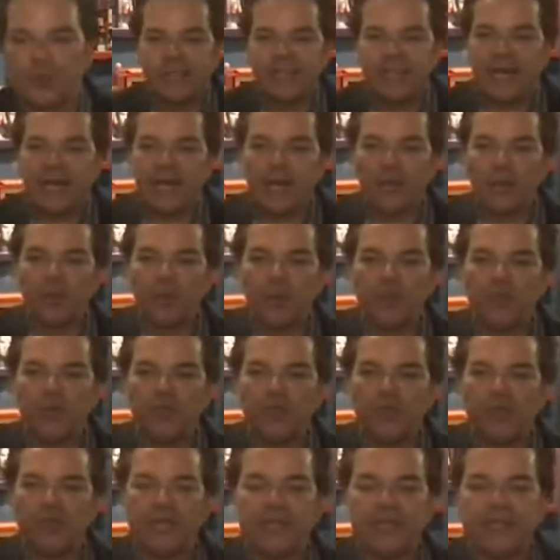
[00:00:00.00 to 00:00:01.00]
Not only will
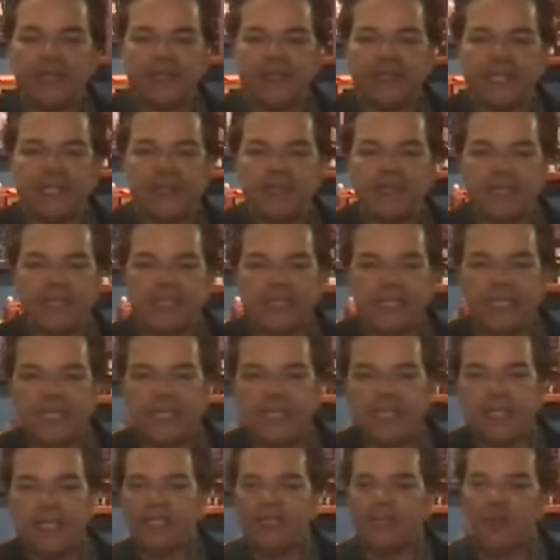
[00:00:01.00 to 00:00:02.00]
you get the
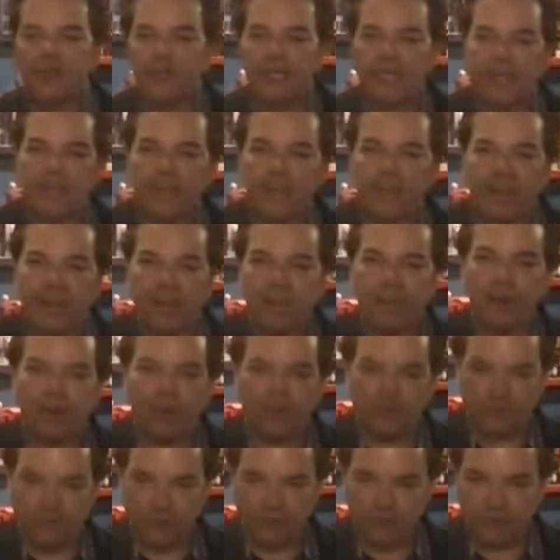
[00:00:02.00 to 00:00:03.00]
DVD, you'll get my
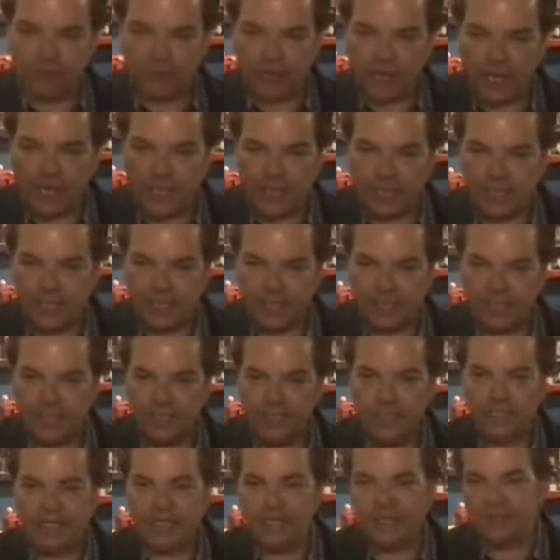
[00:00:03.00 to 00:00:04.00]
personal training
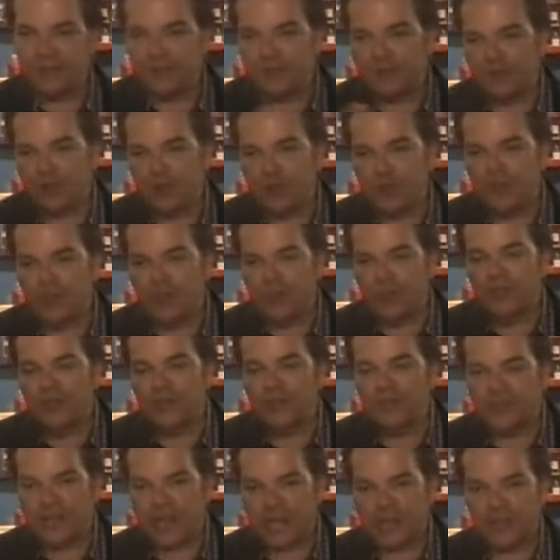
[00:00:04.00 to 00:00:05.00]
in a Zoom
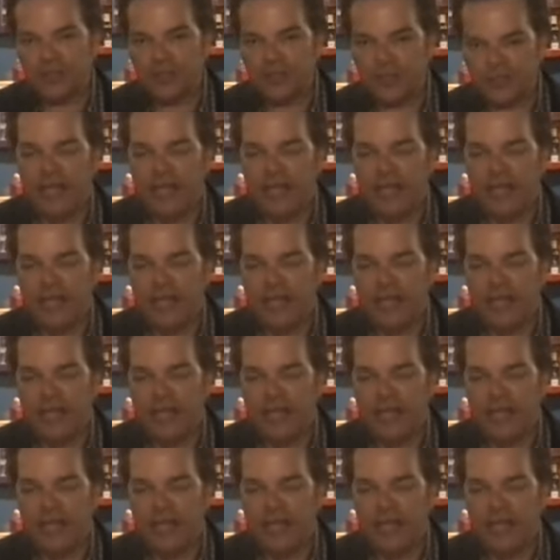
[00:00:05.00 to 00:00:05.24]
session.